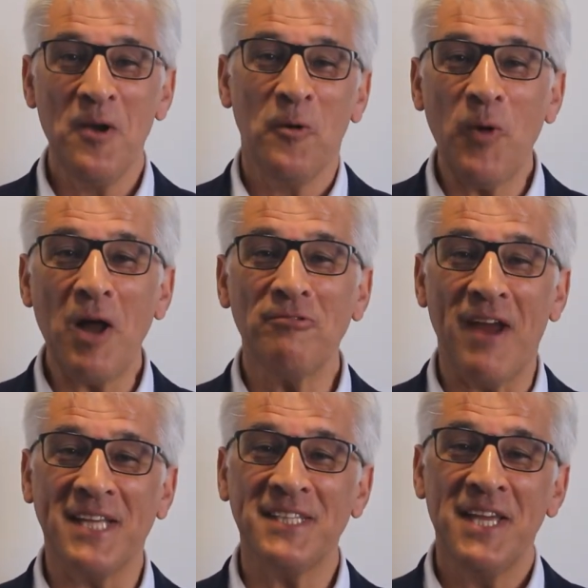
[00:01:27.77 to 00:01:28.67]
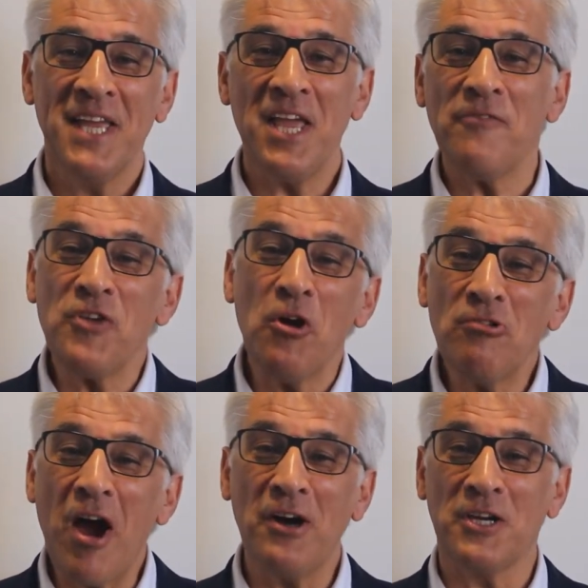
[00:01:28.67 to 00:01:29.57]
One read, if you're
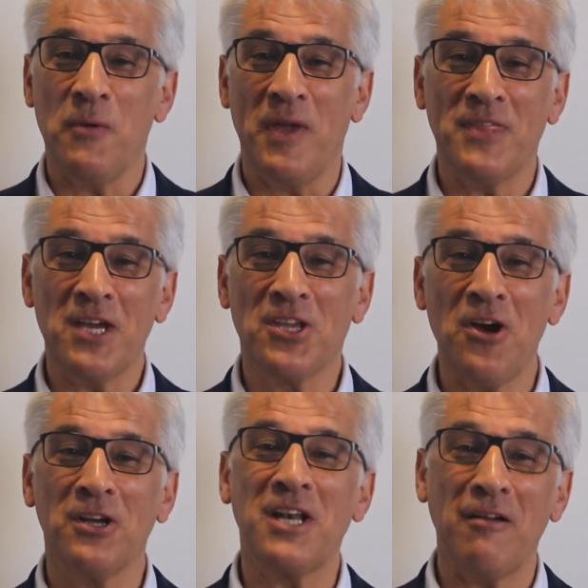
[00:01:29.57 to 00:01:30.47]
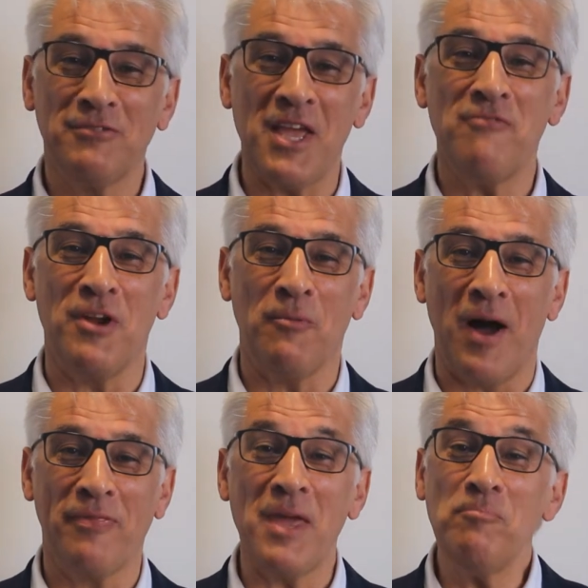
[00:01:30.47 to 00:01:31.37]
arguing that God loves
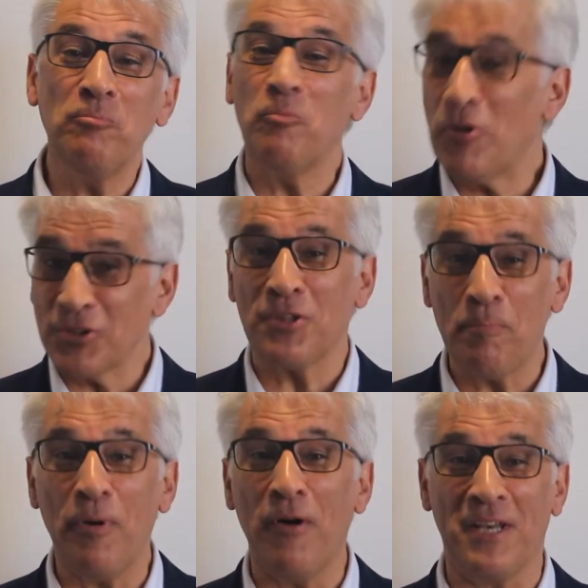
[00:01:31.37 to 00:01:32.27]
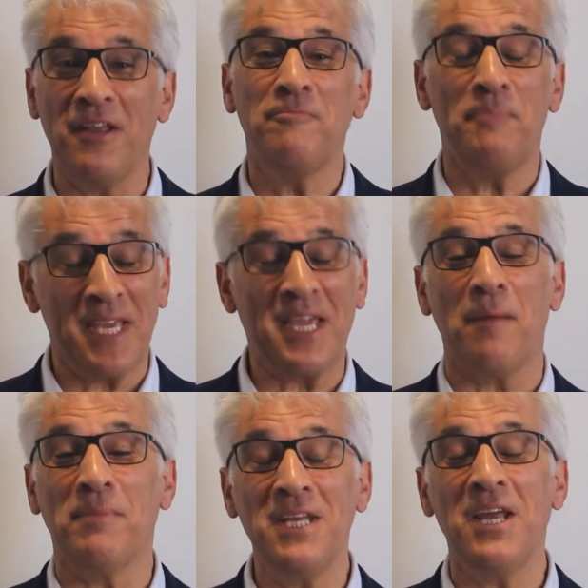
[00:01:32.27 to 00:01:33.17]
everyone, then what's the point of
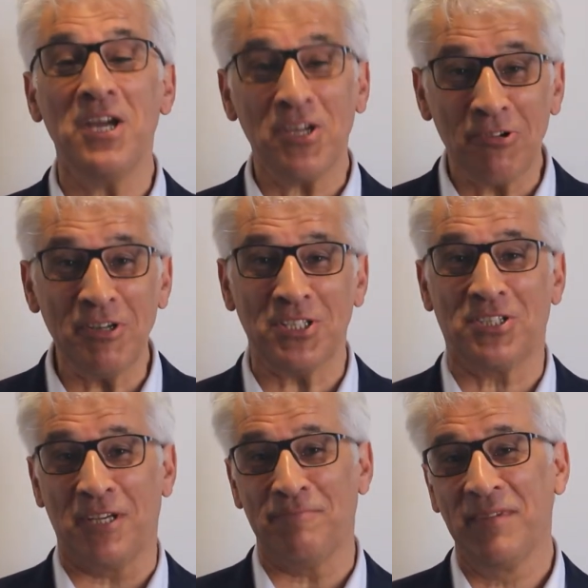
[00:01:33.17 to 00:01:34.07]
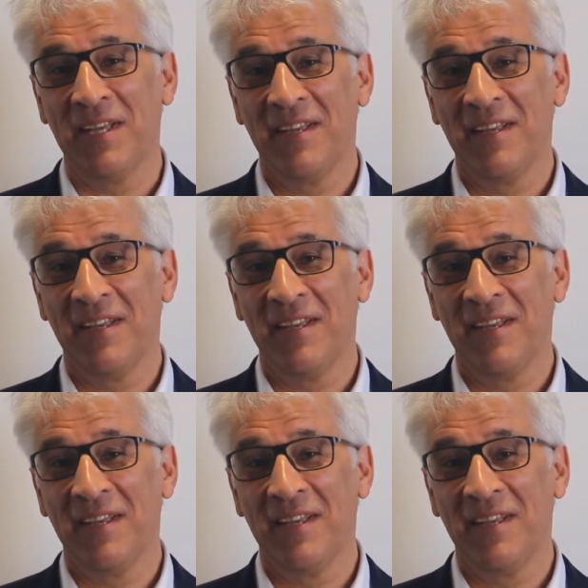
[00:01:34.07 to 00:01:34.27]
becoming a Christian?